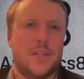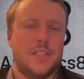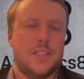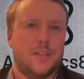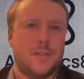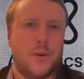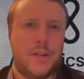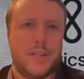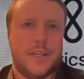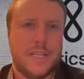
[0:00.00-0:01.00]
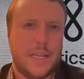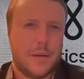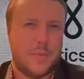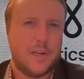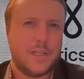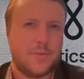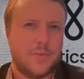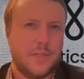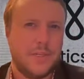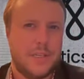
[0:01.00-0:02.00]
engineers working in Databricks
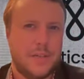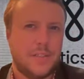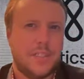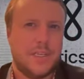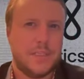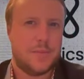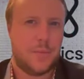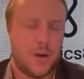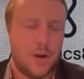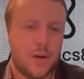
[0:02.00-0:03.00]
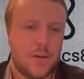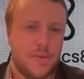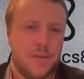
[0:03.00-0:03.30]
really understand Spark,